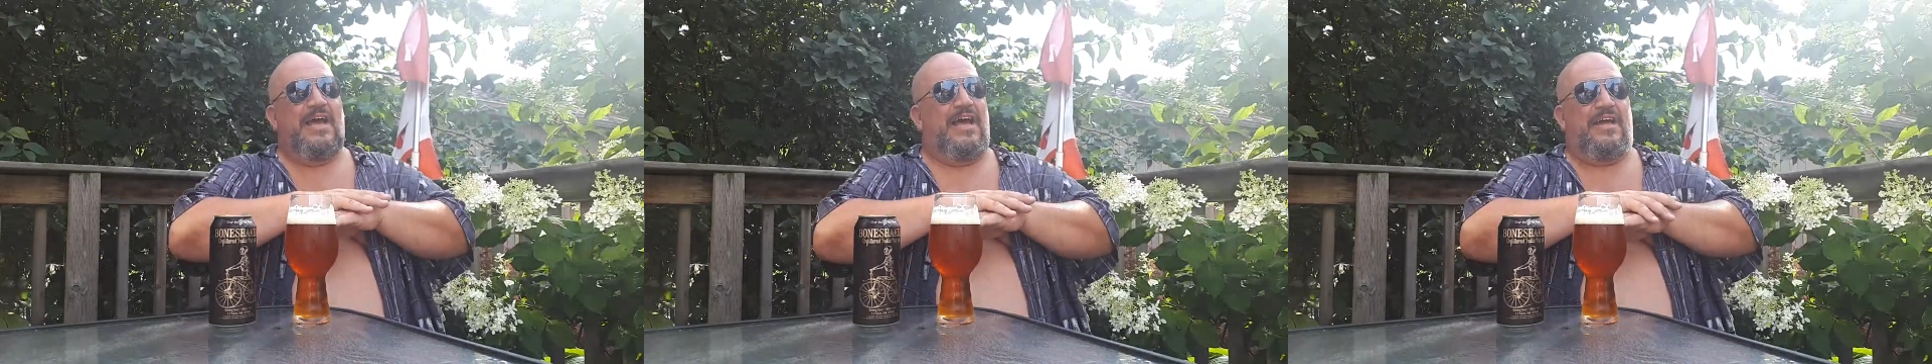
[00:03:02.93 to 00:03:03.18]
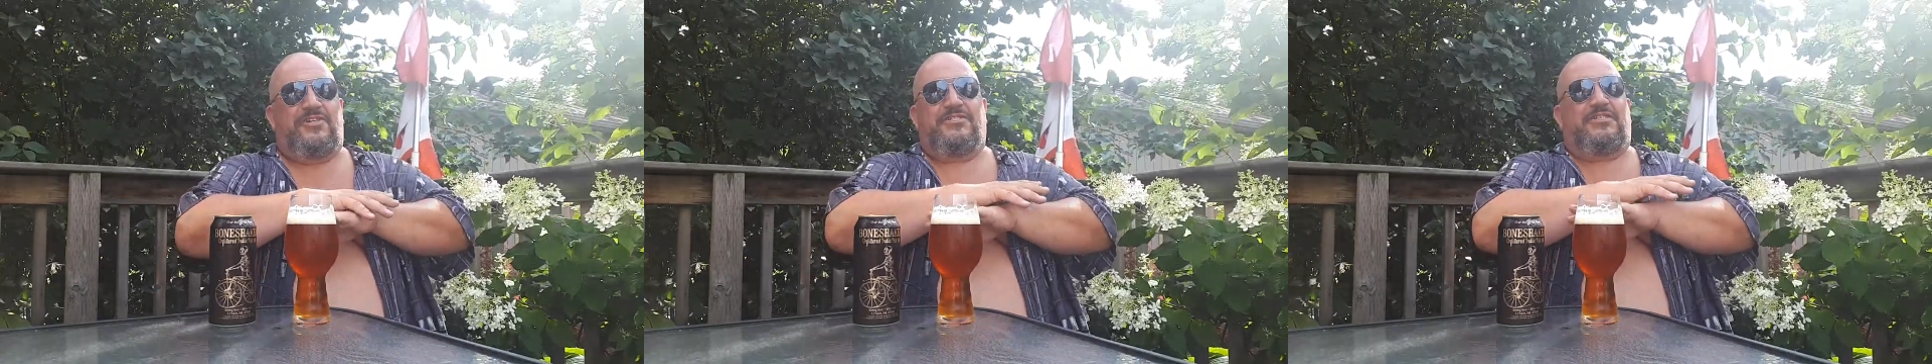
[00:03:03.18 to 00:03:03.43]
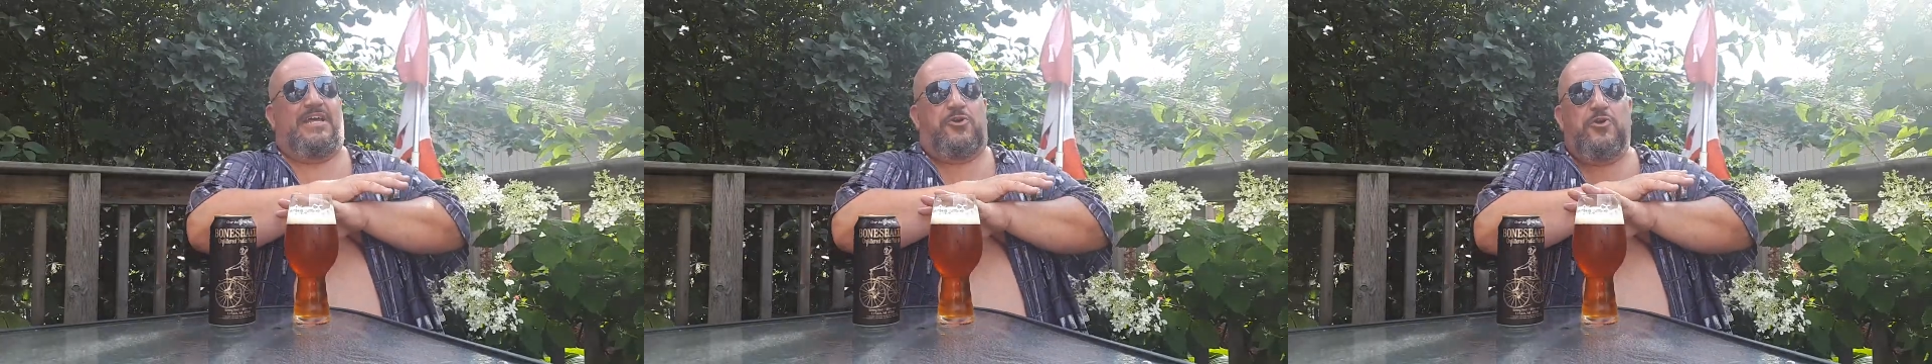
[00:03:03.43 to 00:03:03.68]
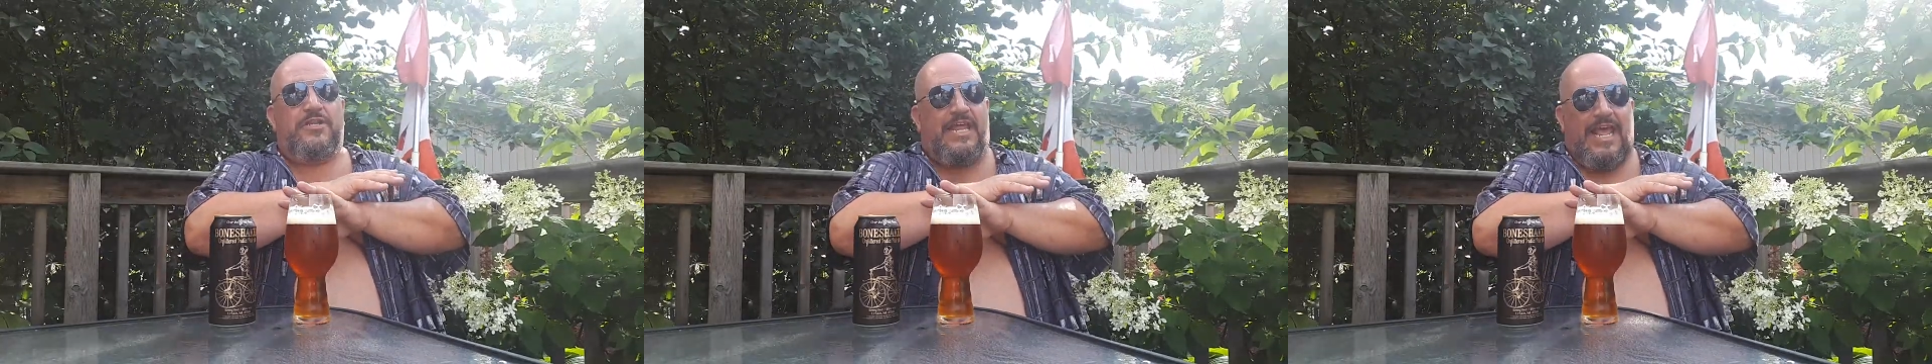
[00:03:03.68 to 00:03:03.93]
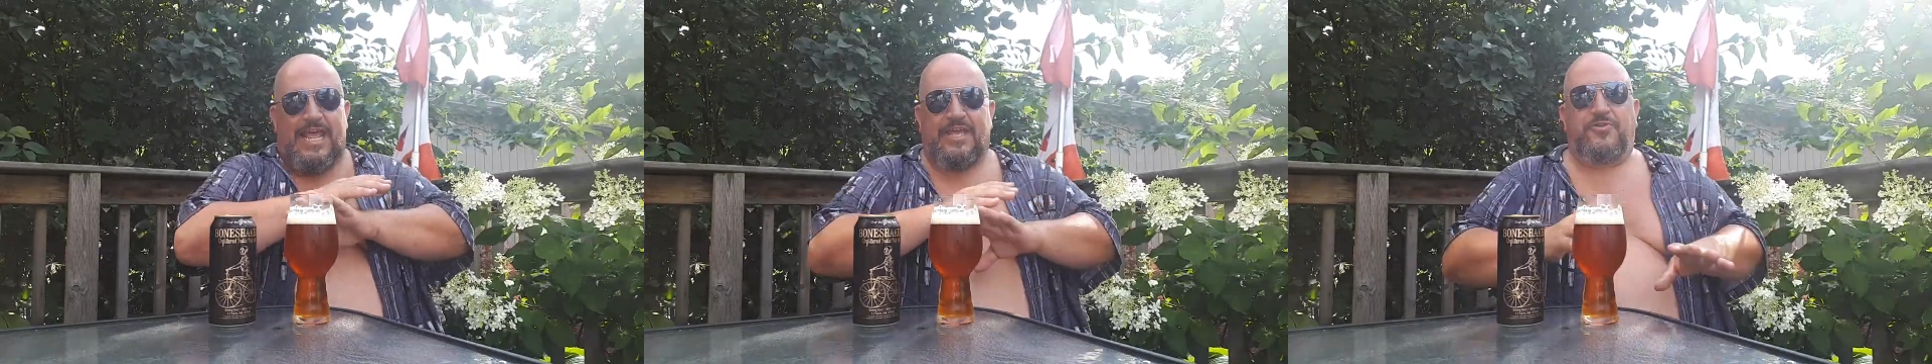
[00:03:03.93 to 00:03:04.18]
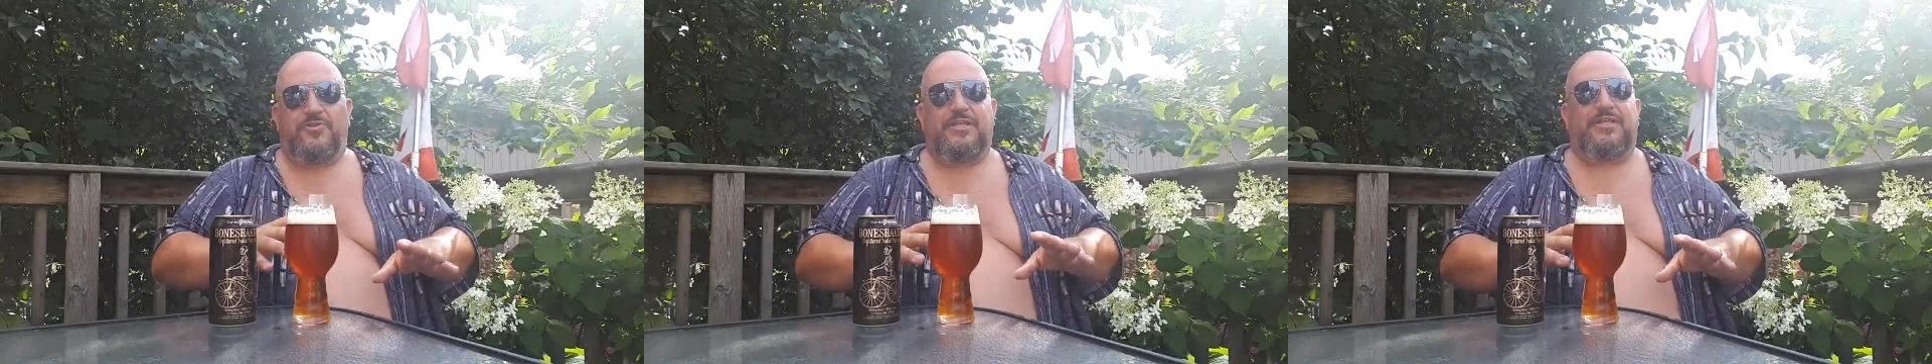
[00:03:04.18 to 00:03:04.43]
I just I couldn't
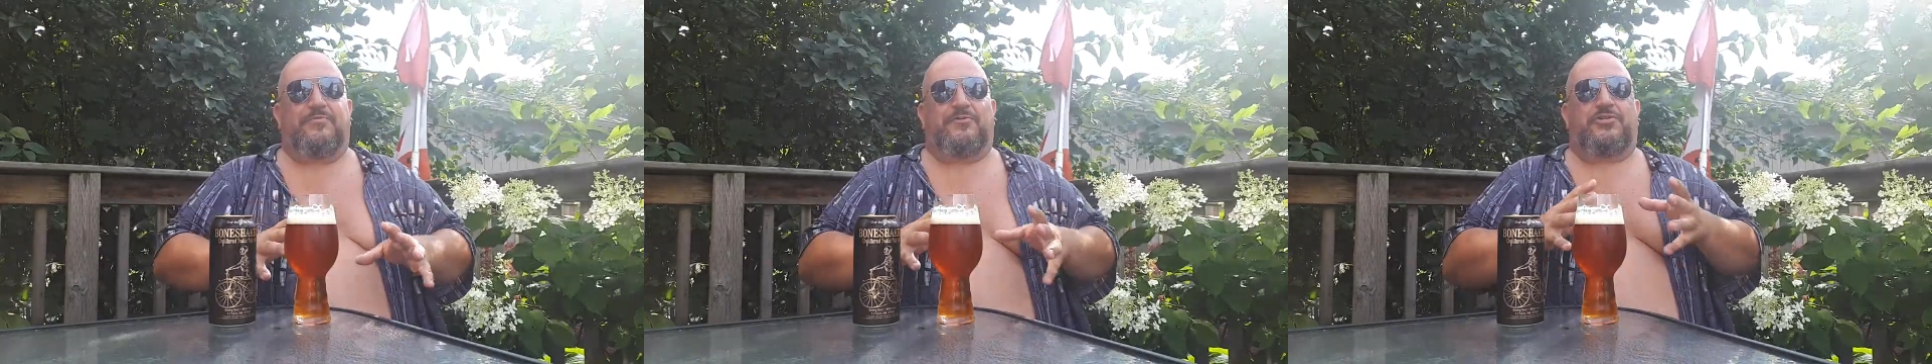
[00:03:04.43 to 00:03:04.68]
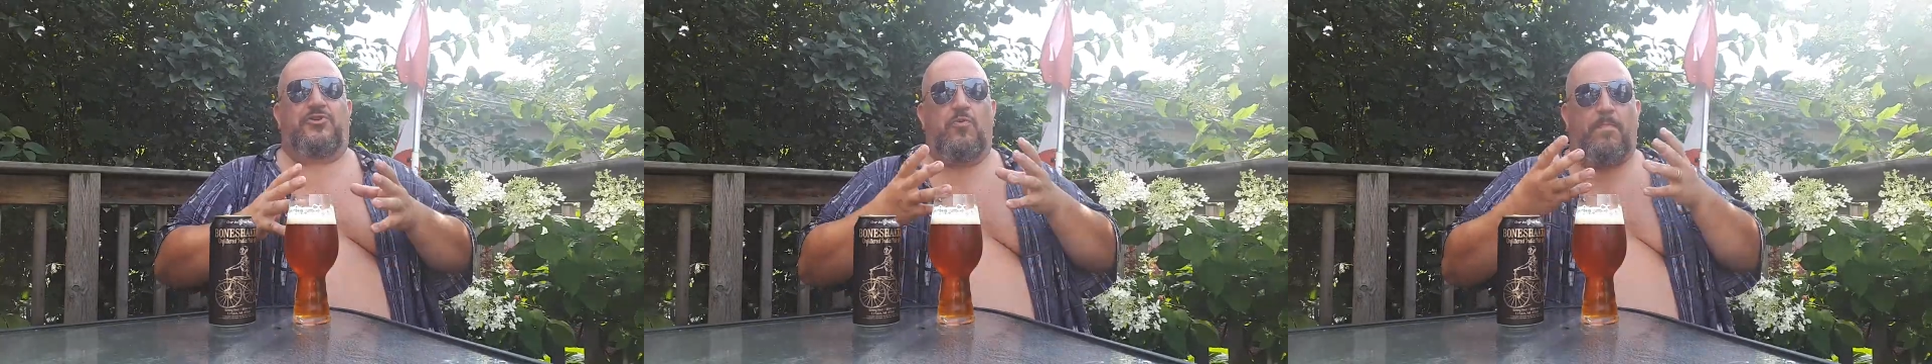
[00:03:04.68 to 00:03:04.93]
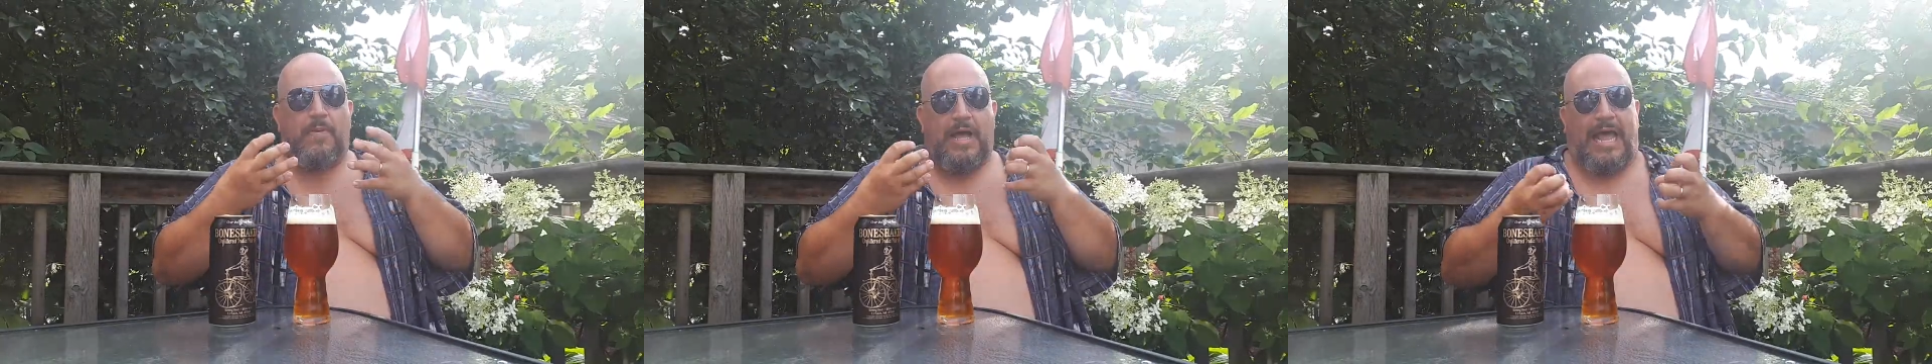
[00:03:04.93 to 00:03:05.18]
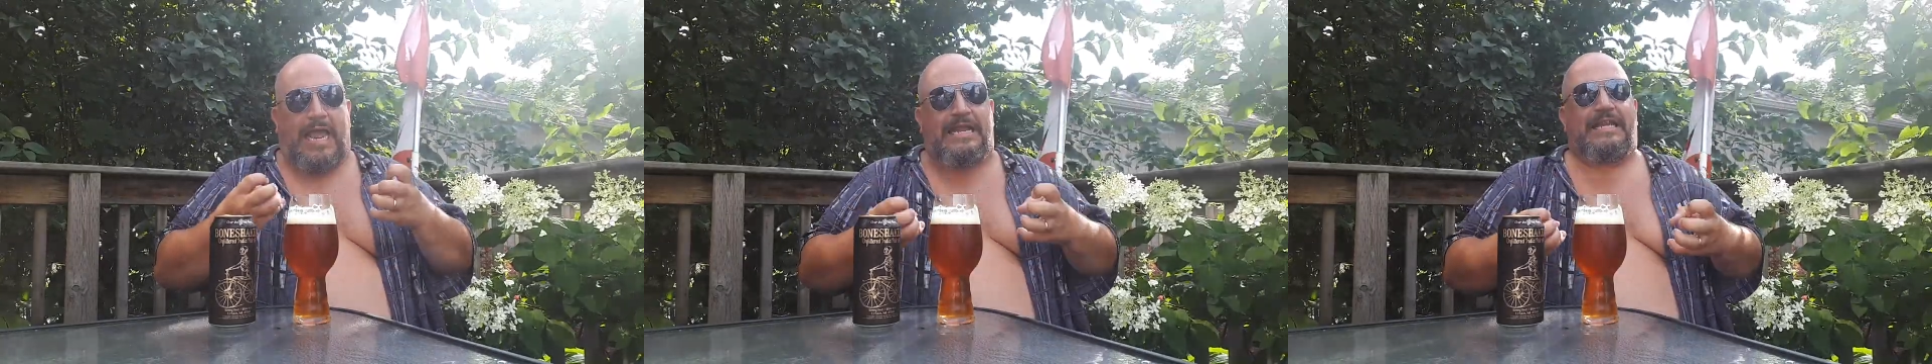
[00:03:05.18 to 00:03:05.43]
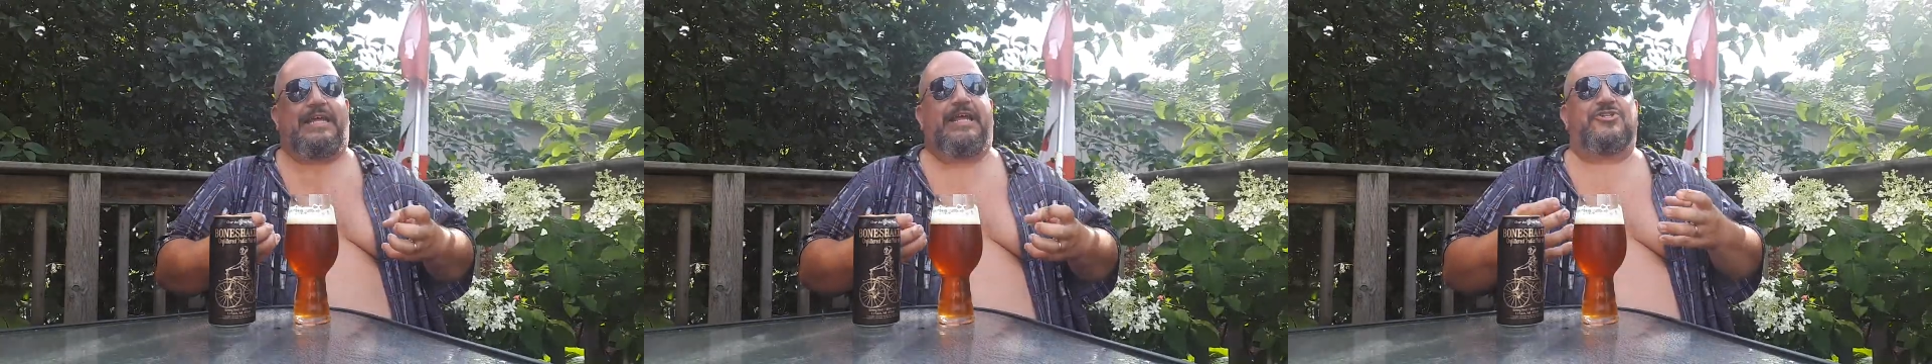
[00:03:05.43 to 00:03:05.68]
handle it. It was so piney.